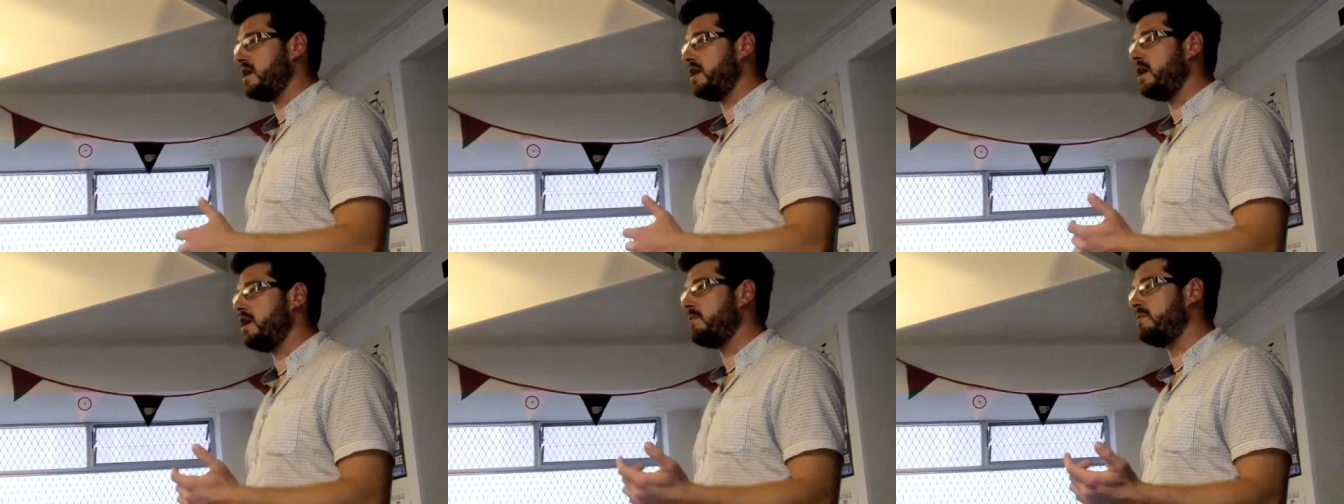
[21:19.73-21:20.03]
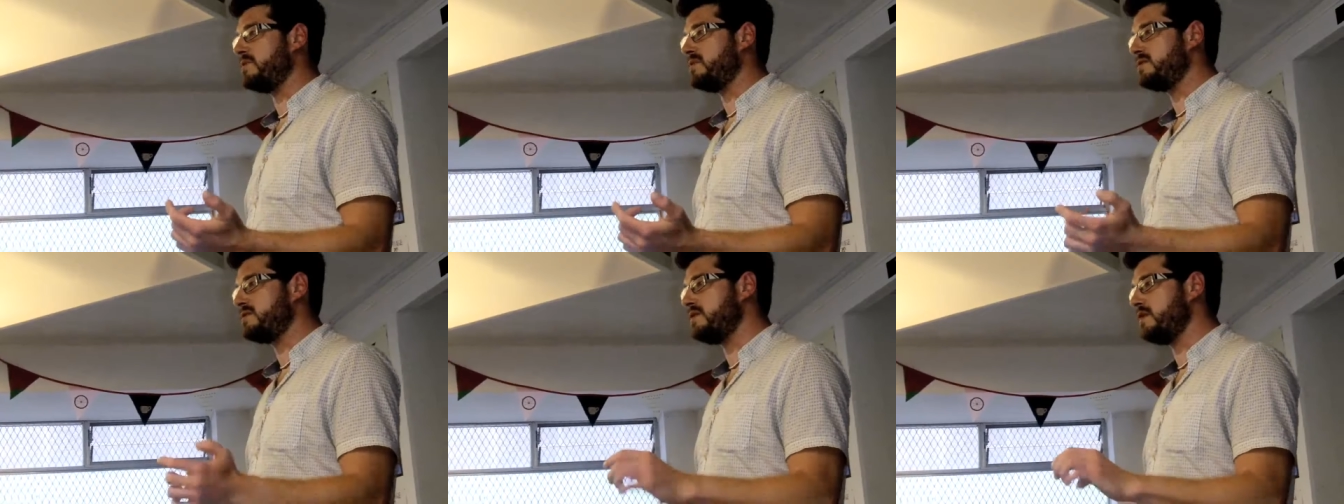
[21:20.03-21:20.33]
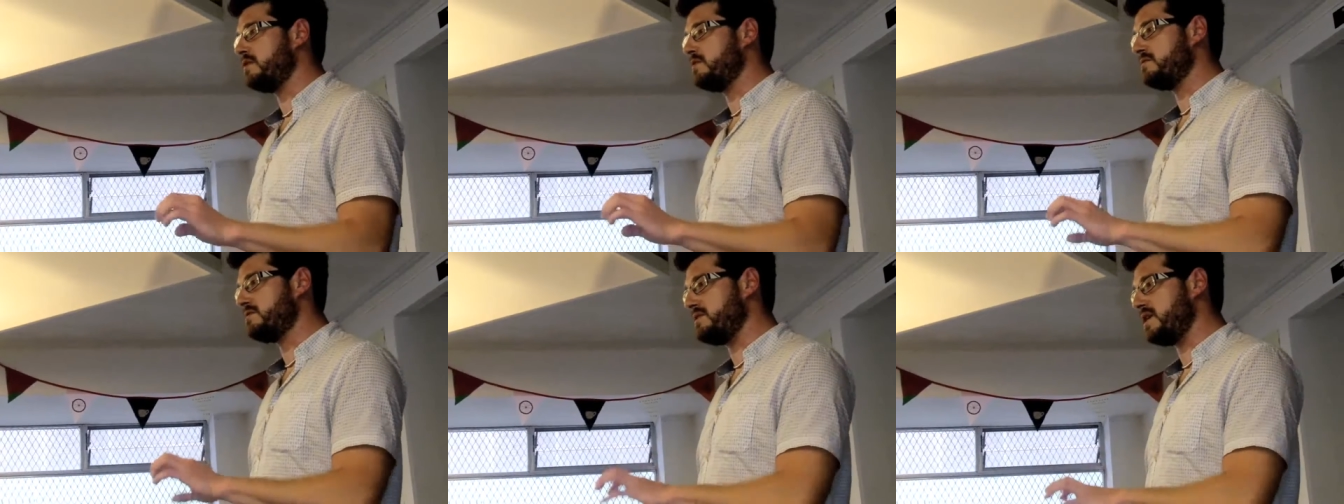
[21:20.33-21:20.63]
and I'll be
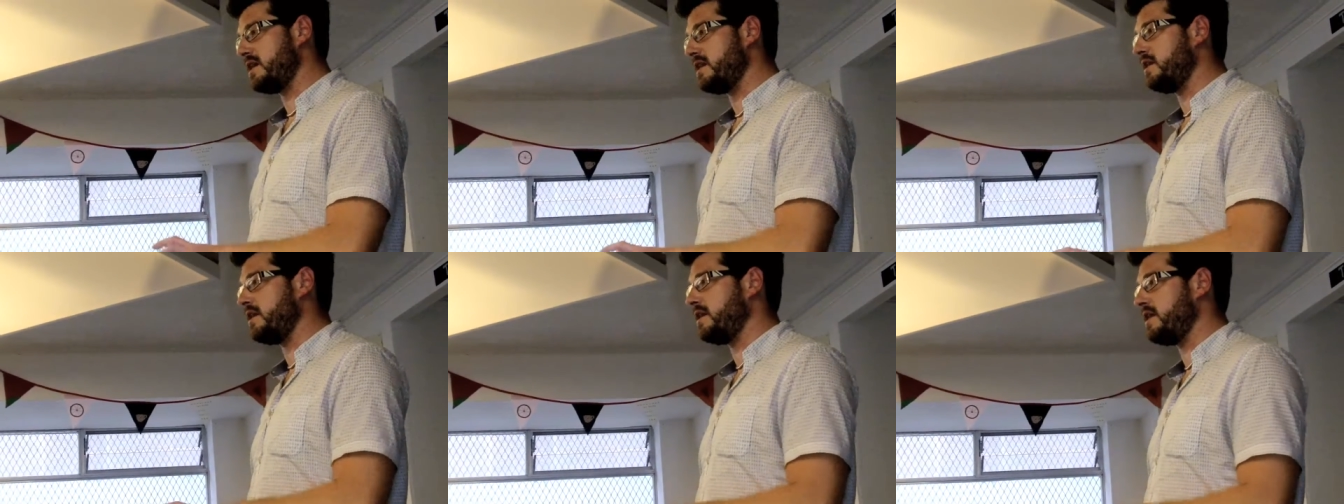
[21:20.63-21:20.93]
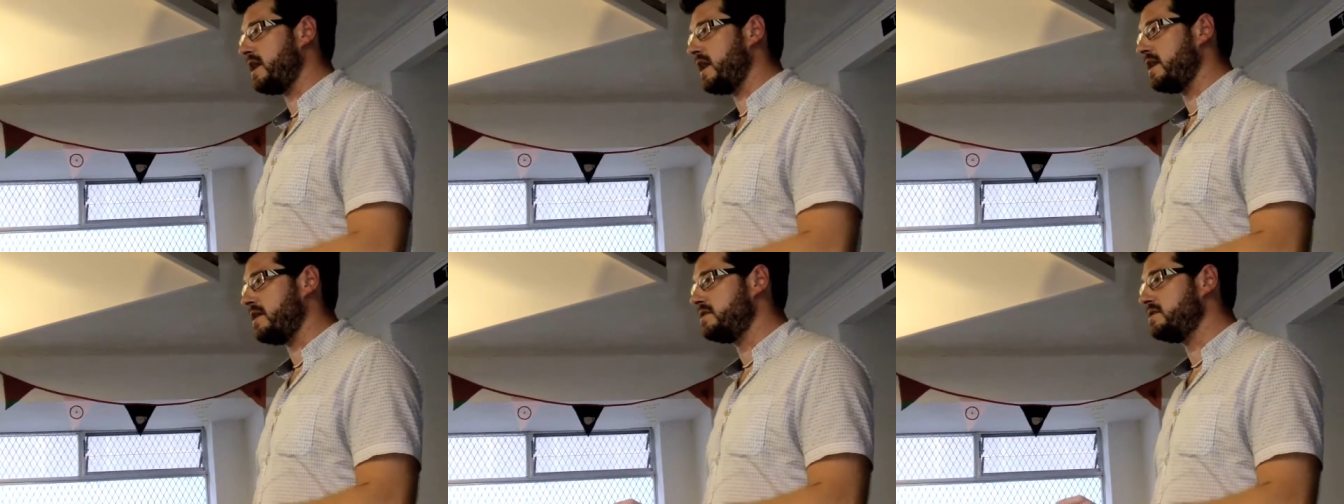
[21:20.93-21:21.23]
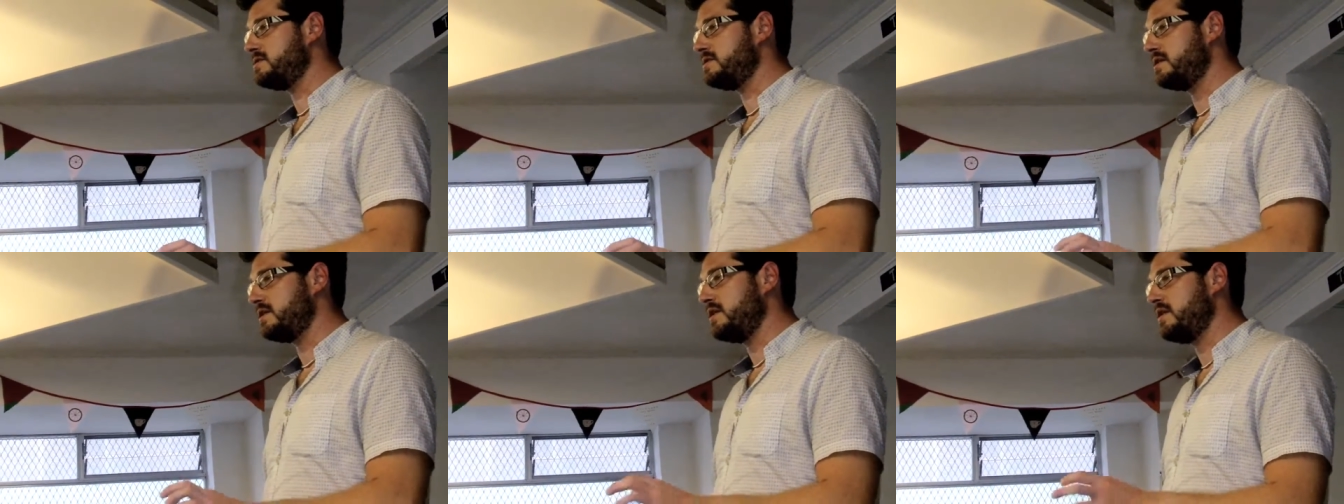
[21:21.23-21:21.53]
still staying
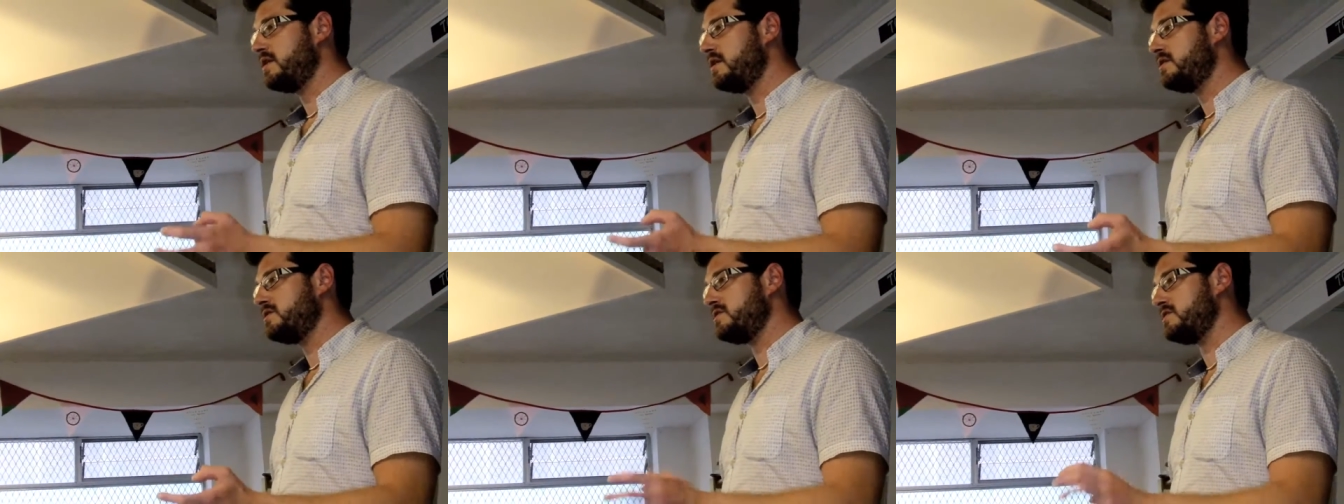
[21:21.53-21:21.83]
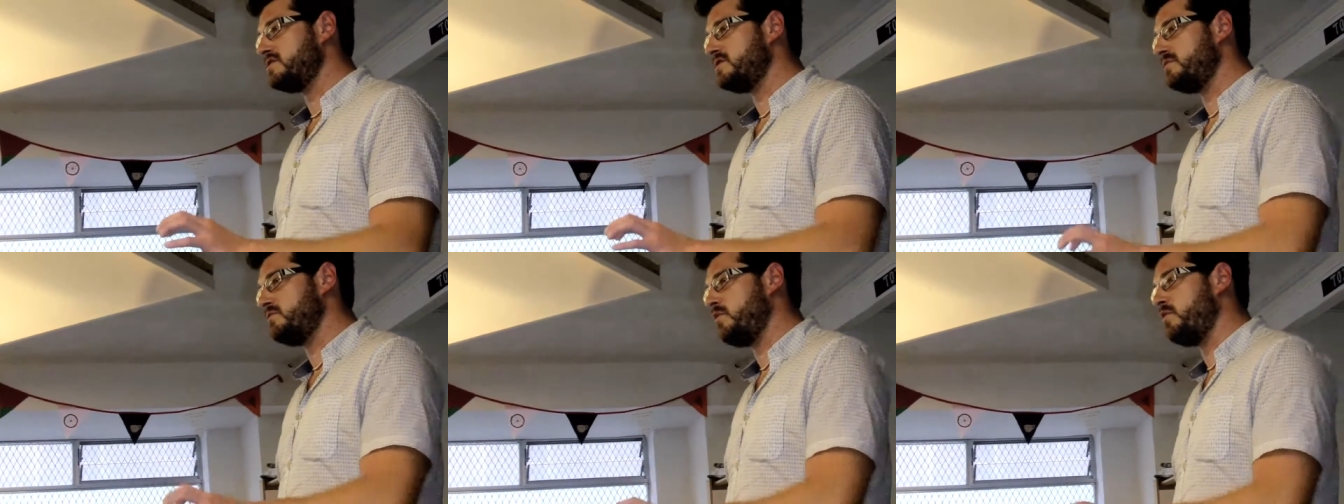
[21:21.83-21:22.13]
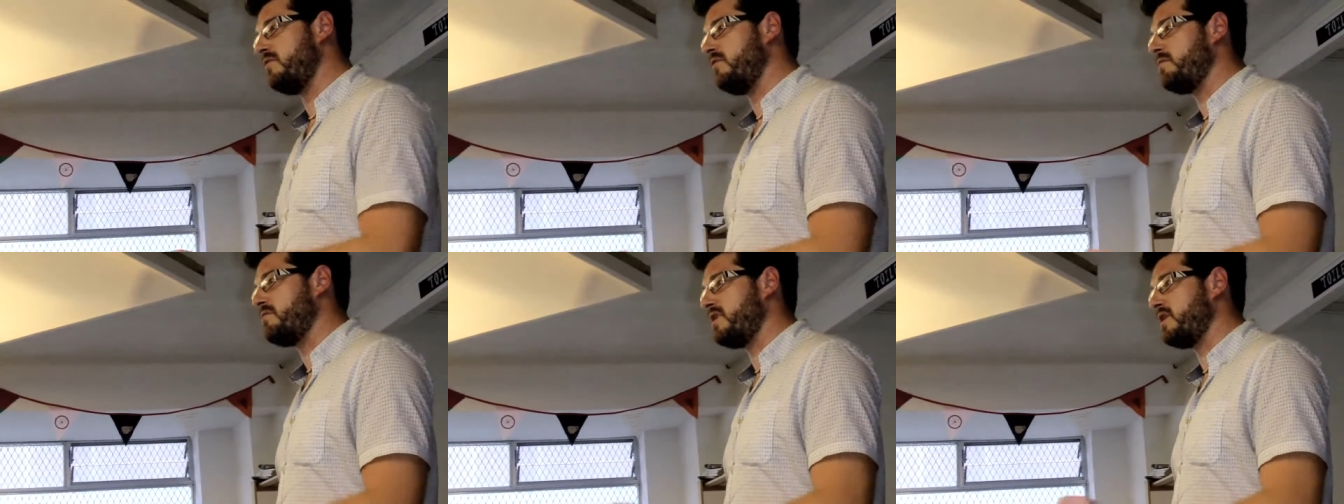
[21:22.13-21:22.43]
engaged to
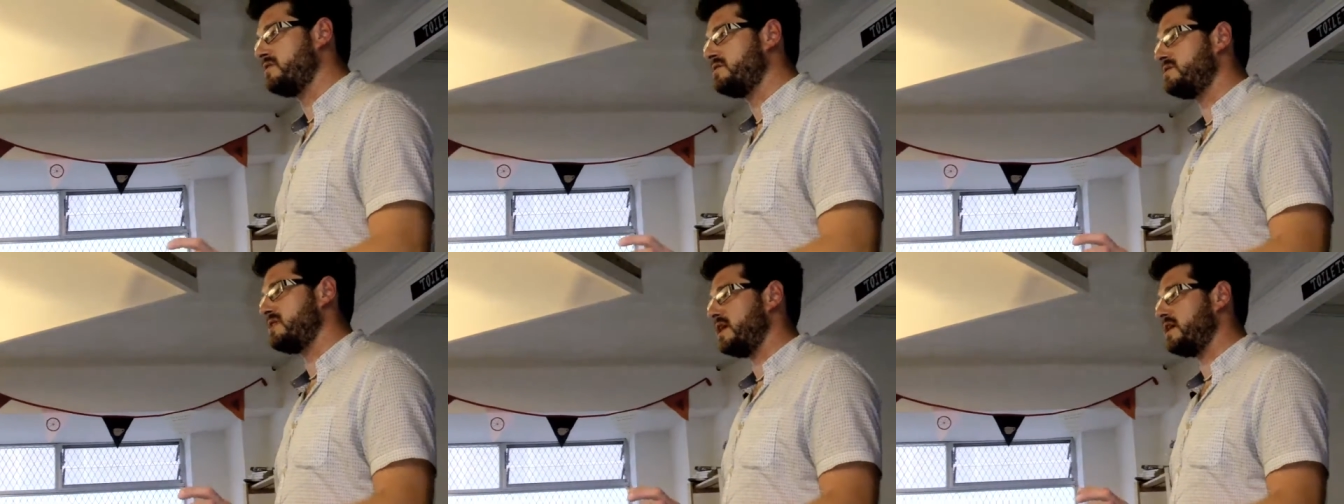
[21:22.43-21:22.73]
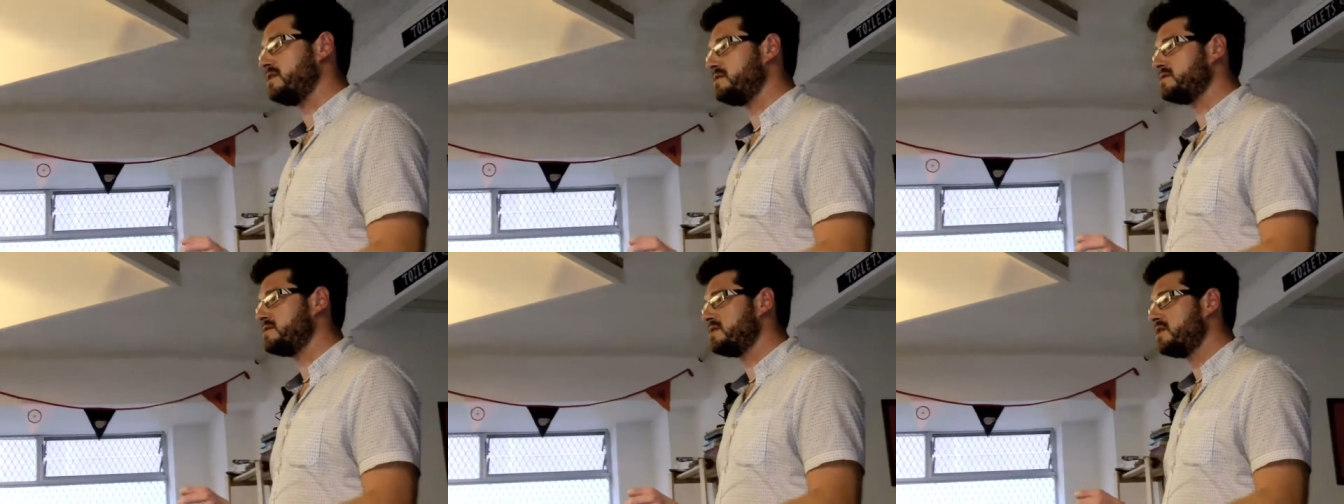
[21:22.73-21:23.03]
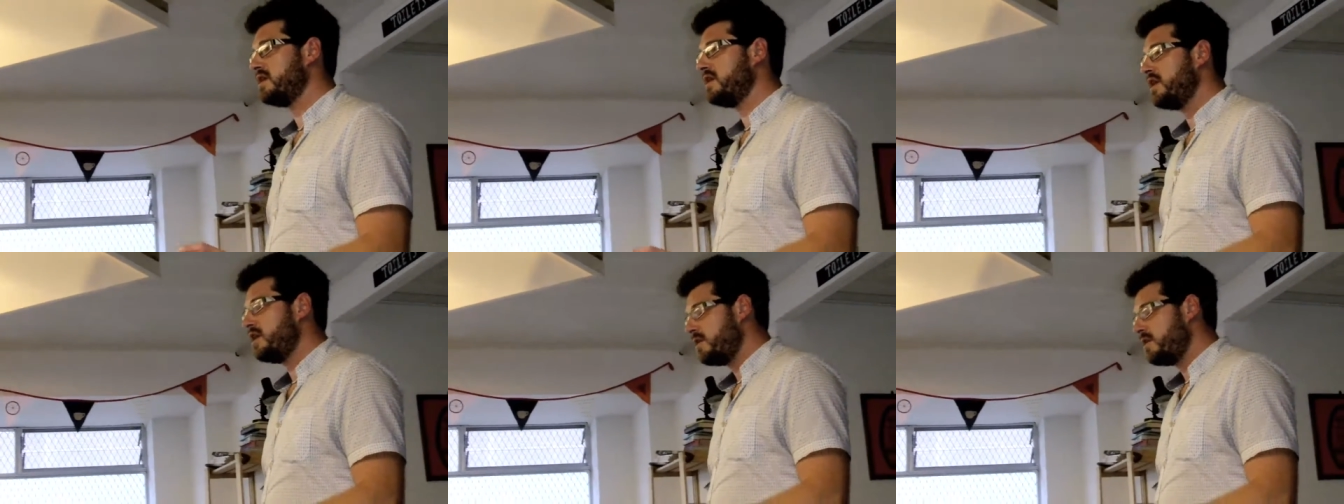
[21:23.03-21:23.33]
support the process.